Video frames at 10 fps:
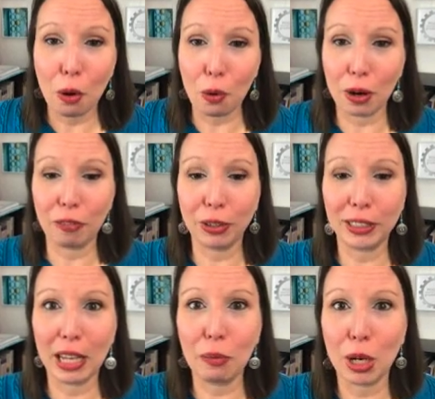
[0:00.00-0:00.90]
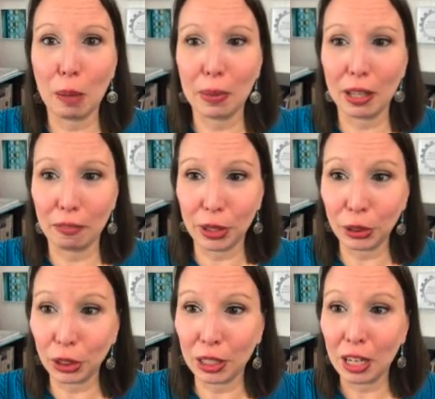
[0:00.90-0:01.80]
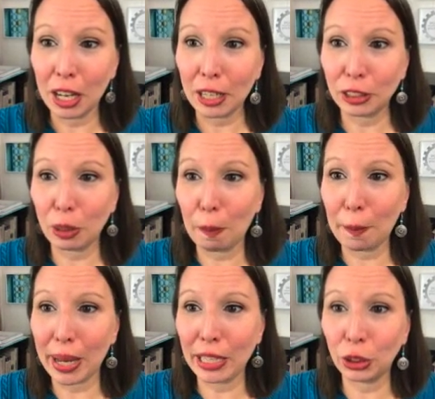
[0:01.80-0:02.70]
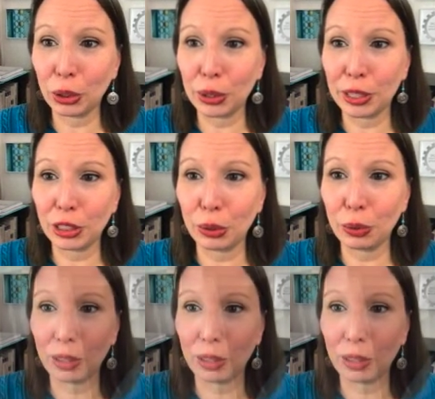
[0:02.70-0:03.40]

or if you set one up in the future. So make sure to